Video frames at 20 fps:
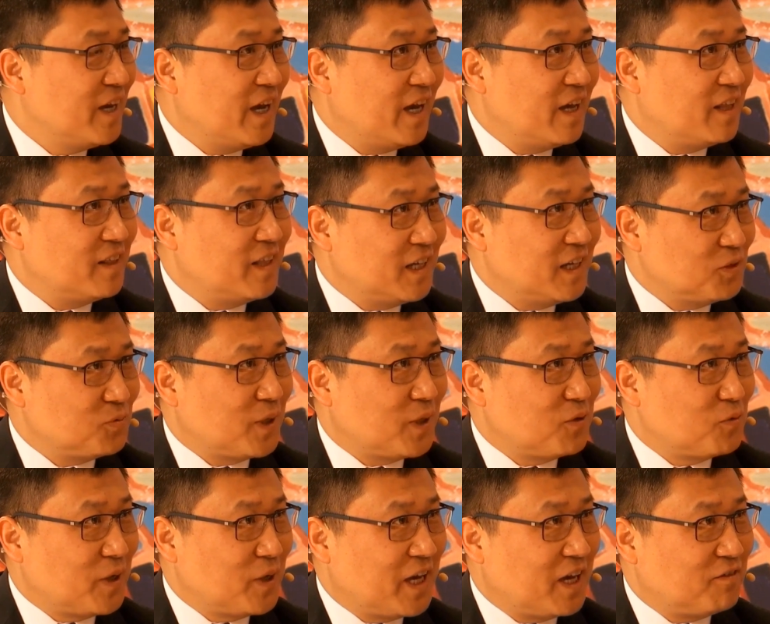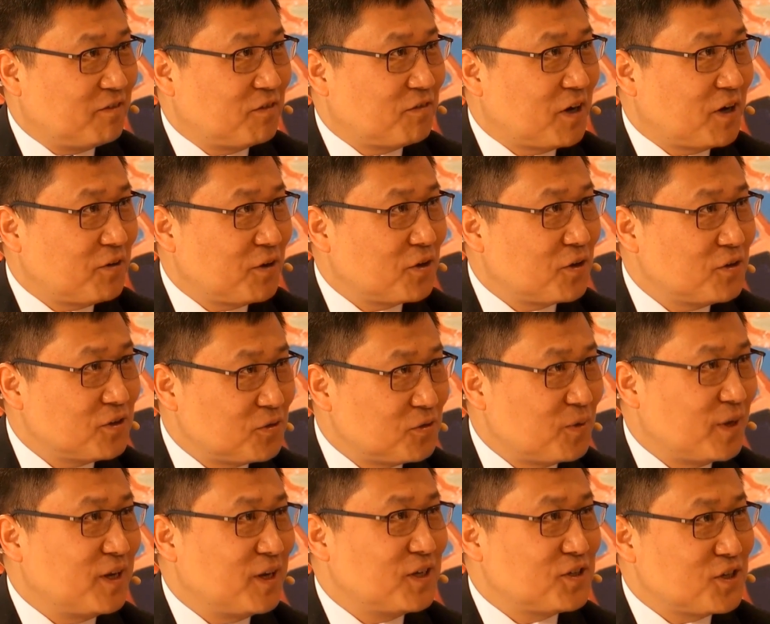And that's why we have a very good
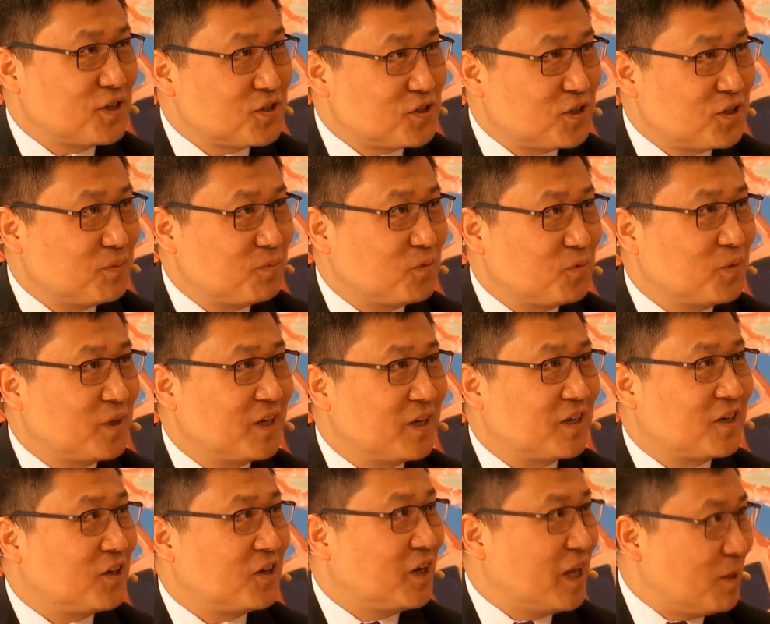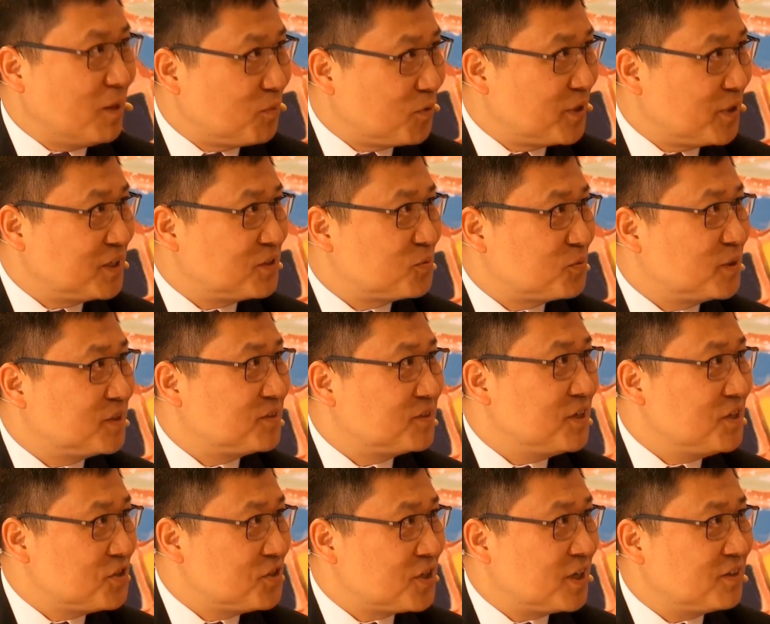relationship. We collaborate with
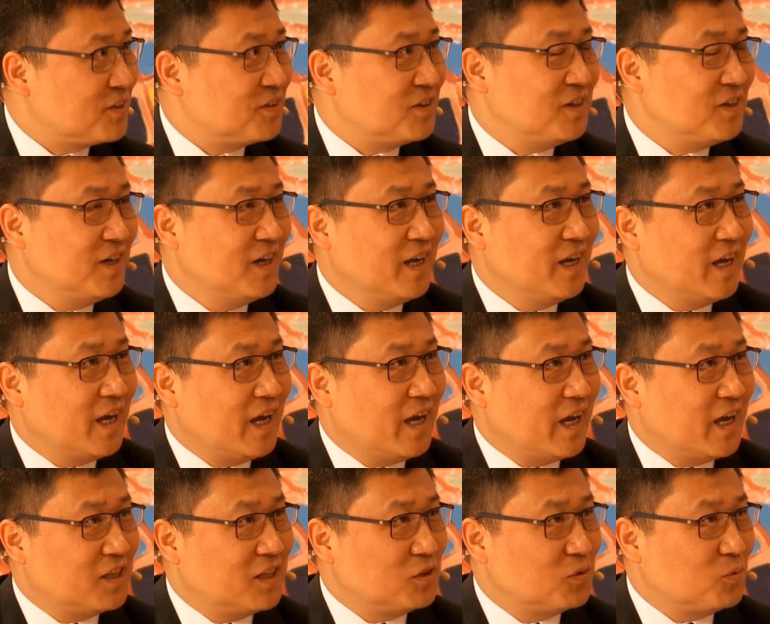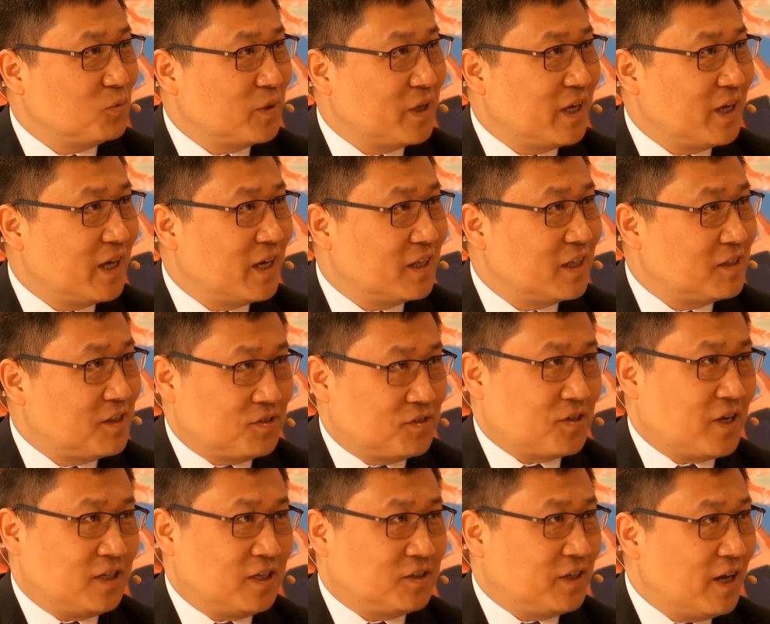each other and we uh,
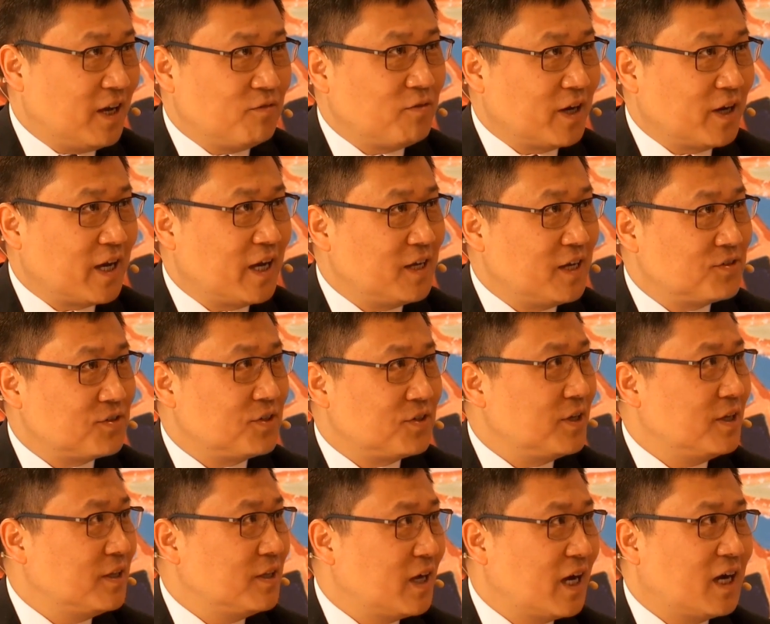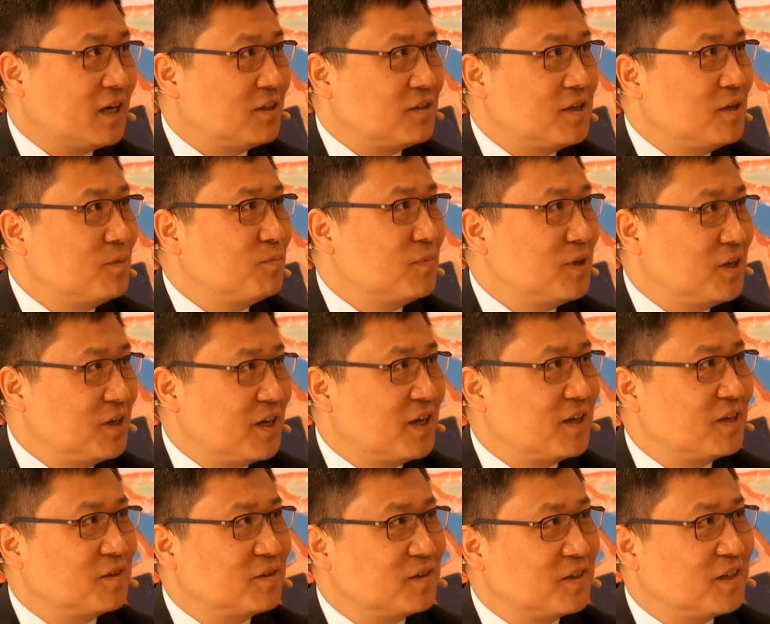discuss every case in the heart team
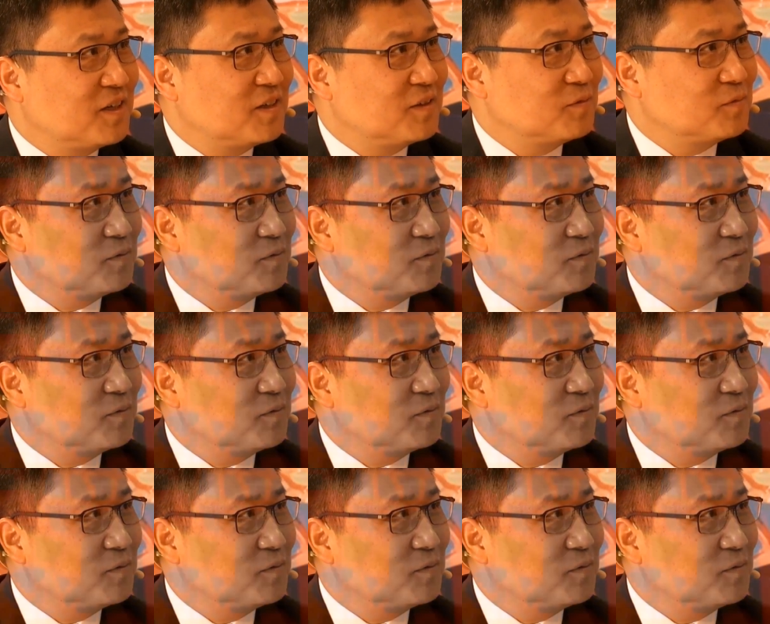meeting. Sure. Yeah.